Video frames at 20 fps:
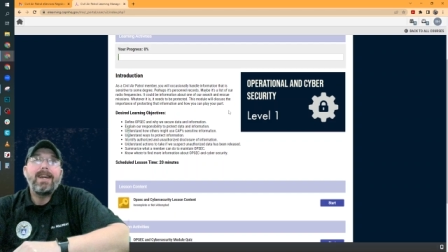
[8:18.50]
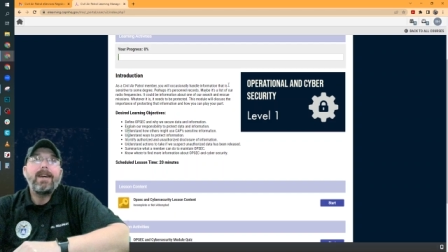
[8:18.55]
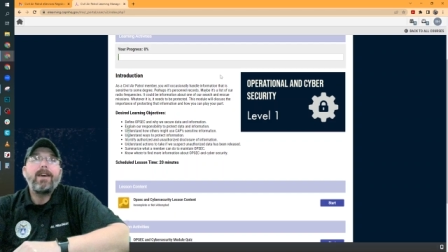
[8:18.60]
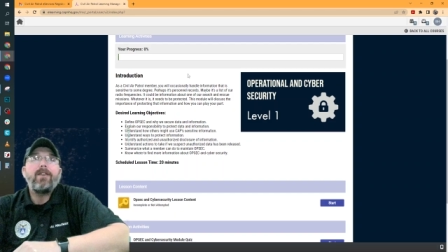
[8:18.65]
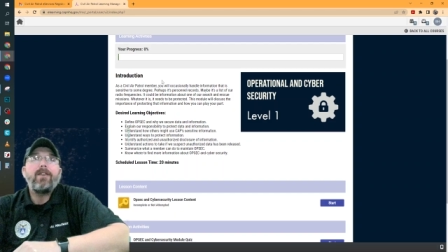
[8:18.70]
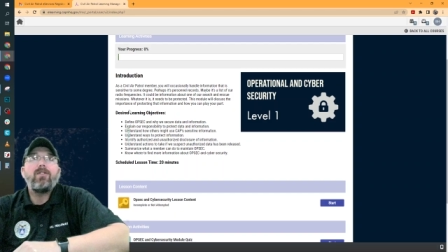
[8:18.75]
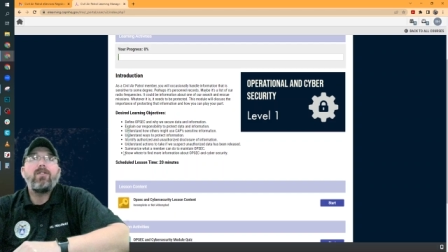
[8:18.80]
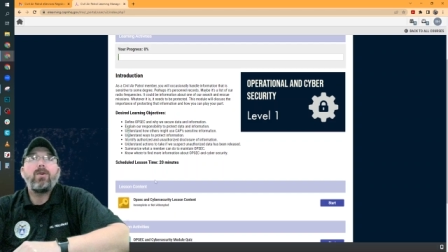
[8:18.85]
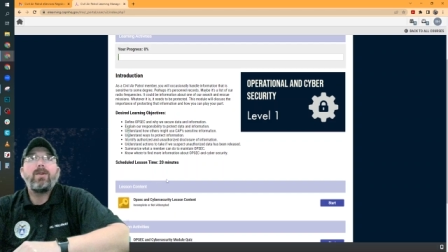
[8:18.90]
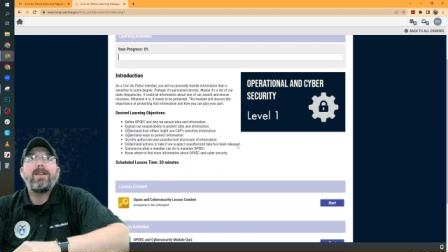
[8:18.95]

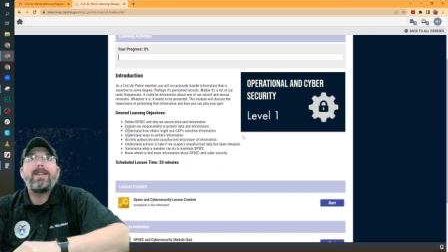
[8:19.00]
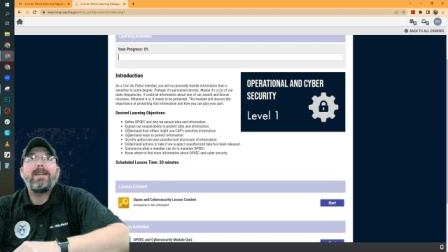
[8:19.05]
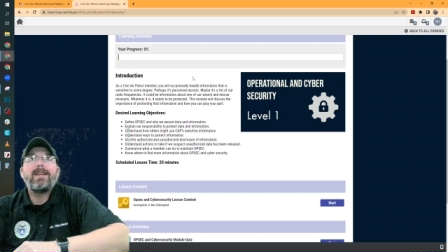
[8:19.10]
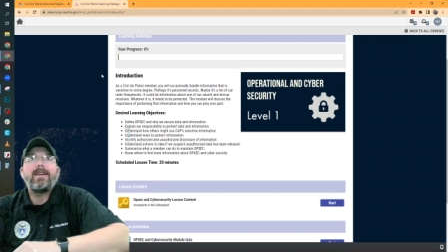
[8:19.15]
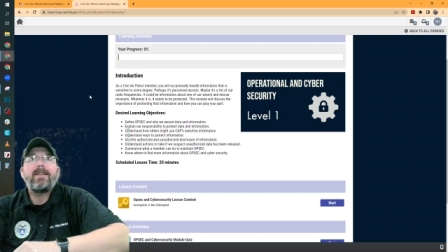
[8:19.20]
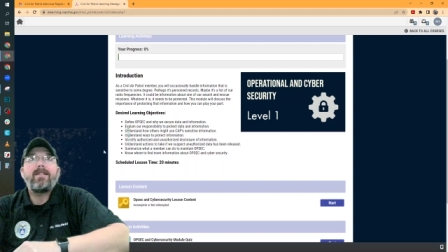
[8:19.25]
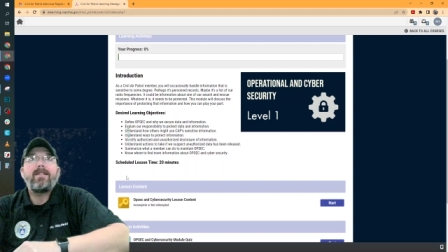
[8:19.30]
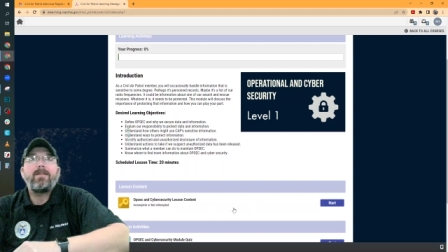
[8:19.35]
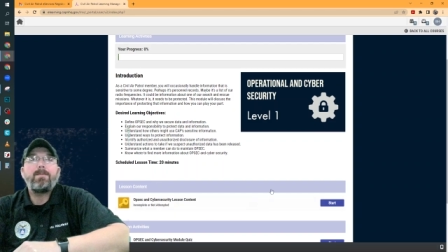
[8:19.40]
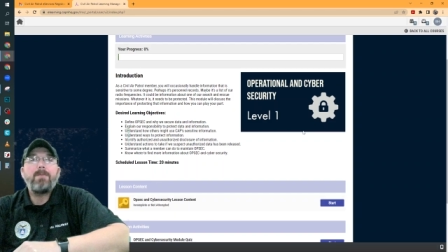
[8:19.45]
So
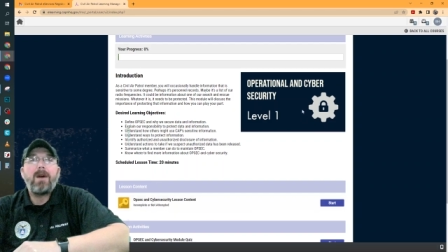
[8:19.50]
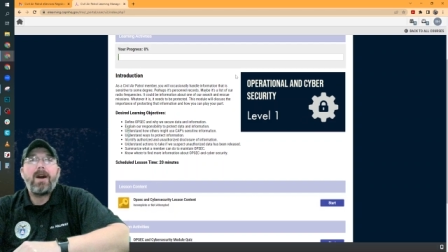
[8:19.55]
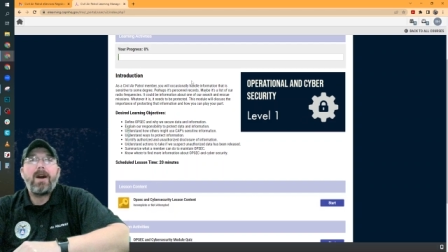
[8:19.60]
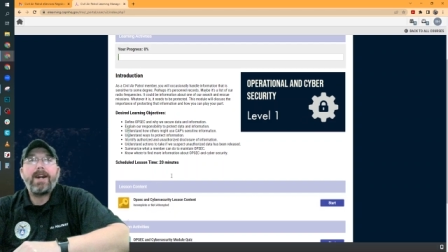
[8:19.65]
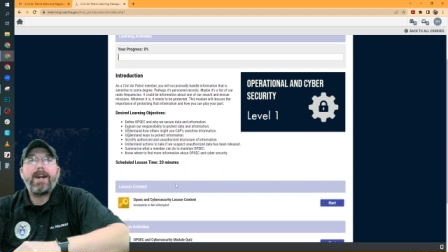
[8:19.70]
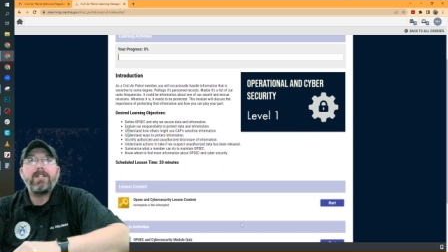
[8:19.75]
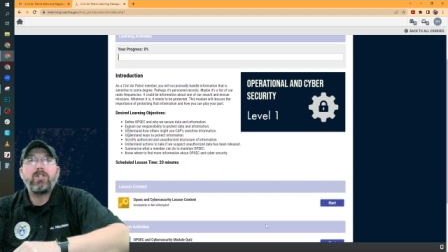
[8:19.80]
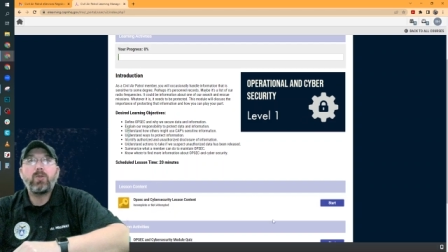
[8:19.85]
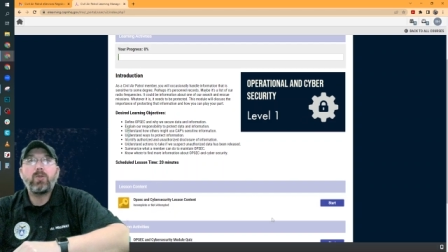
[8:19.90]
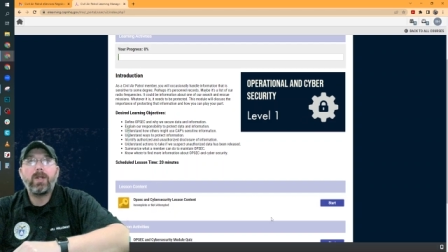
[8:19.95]
this
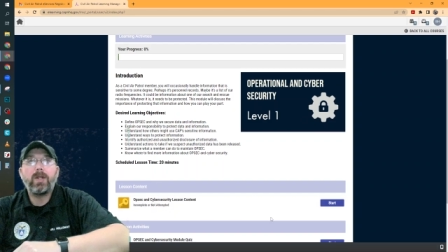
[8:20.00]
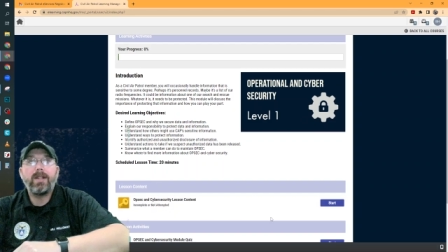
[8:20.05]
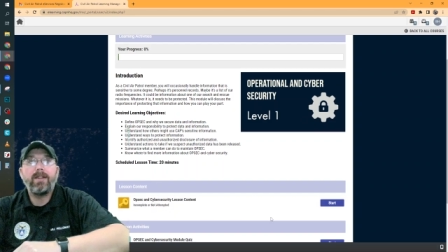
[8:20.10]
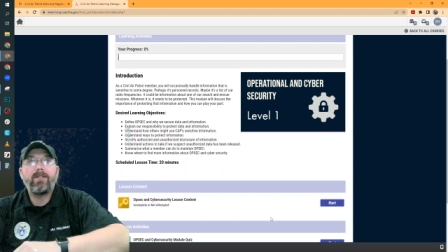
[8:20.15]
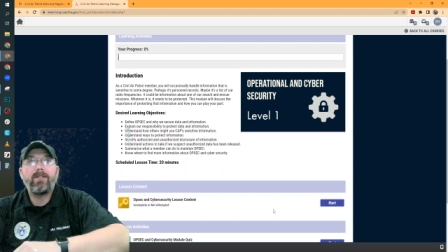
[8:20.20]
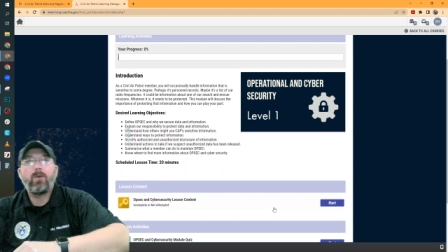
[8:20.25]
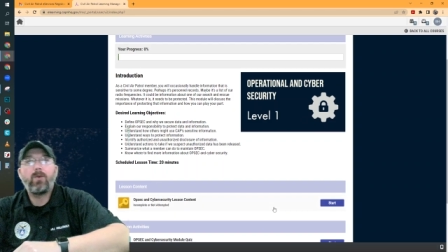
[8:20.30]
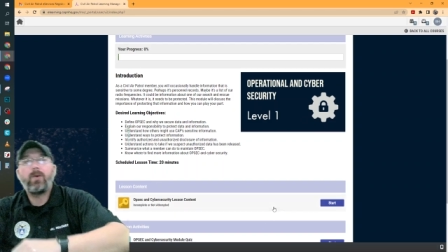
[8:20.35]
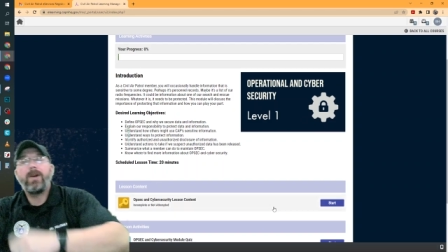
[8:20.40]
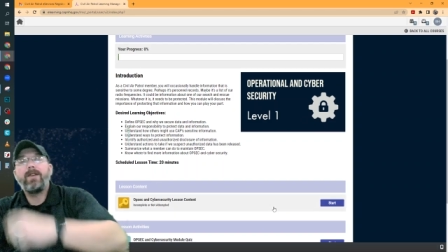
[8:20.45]
module
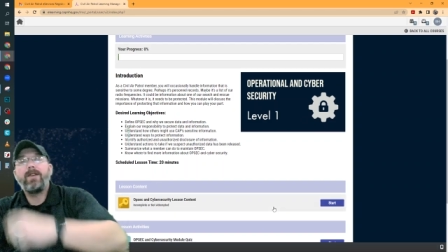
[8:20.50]
is going